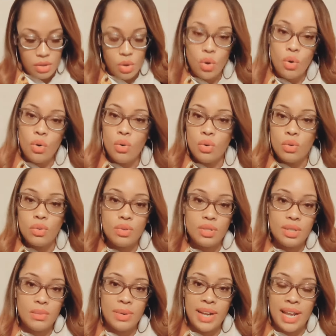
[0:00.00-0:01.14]
cool.
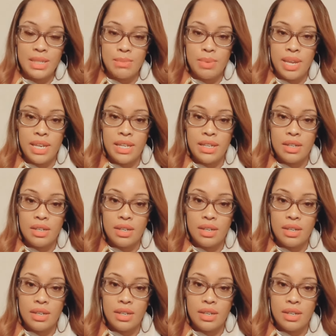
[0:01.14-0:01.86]
Someone has been